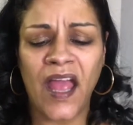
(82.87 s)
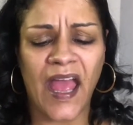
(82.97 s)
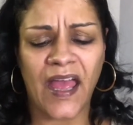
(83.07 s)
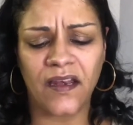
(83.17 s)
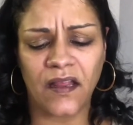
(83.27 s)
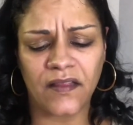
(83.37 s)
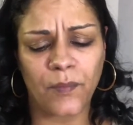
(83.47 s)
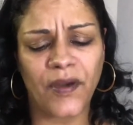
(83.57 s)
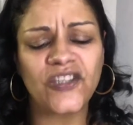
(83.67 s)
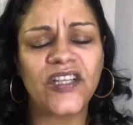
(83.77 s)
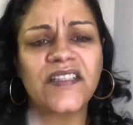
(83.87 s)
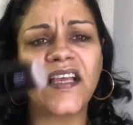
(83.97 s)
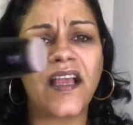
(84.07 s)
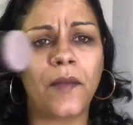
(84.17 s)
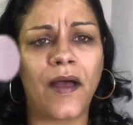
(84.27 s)
And the brush
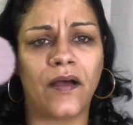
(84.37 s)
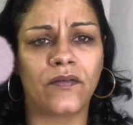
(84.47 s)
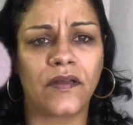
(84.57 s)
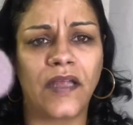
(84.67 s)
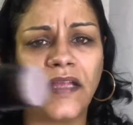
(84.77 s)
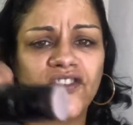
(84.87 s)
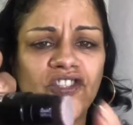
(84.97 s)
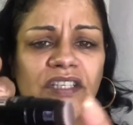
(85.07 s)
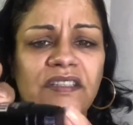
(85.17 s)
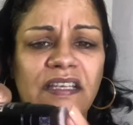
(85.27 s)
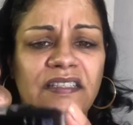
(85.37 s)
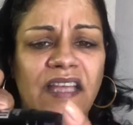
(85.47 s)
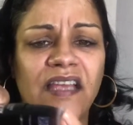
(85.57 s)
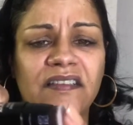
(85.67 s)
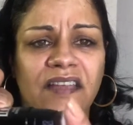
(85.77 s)
doesn't come out. It's just, it
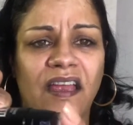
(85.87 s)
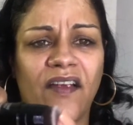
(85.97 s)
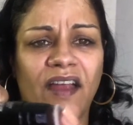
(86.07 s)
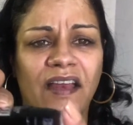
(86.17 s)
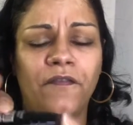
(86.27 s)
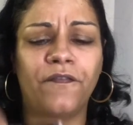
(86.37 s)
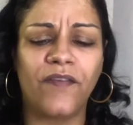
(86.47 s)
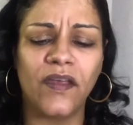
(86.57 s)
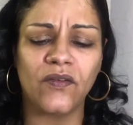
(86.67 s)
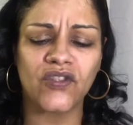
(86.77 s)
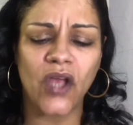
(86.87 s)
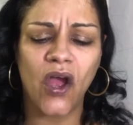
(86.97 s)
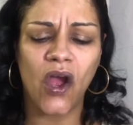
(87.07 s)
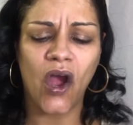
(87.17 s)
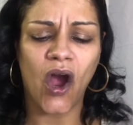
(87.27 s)
stays there and it feels
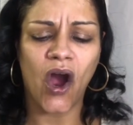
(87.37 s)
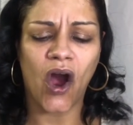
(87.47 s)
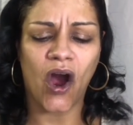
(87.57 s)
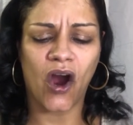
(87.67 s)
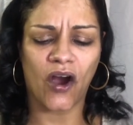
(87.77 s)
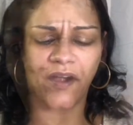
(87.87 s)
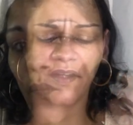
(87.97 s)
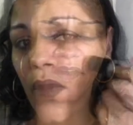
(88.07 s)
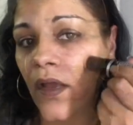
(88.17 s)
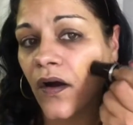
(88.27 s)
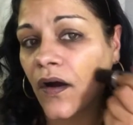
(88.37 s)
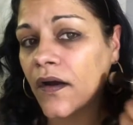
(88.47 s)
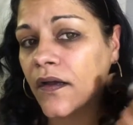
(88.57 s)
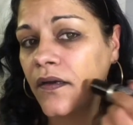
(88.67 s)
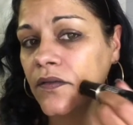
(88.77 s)
hard. And we
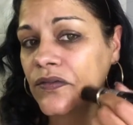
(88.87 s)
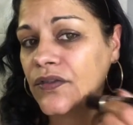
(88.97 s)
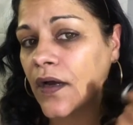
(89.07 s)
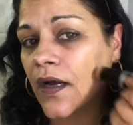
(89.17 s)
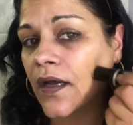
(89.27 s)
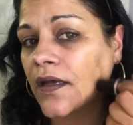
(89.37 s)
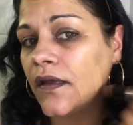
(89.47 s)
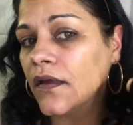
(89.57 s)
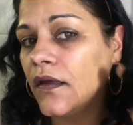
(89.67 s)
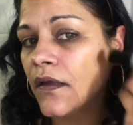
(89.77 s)
are gonna try